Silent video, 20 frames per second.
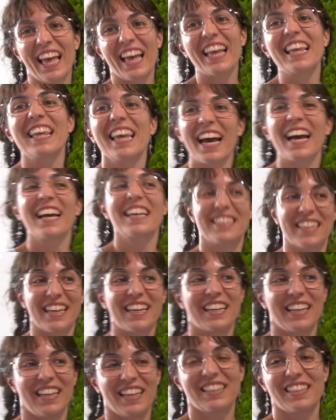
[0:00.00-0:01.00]
Yeah,
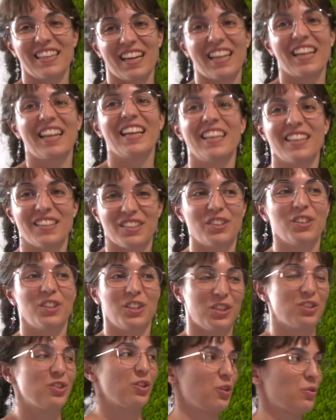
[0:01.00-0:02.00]
exactly.
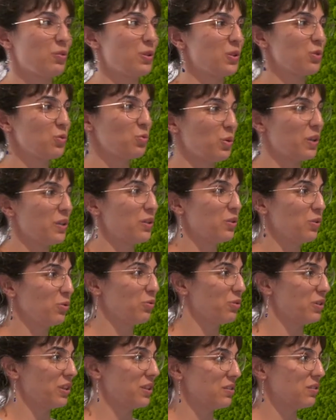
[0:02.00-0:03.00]
It's always what you
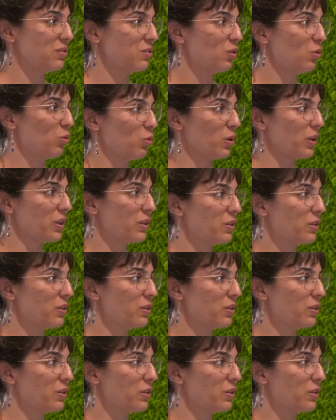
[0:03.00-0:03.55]
first look at.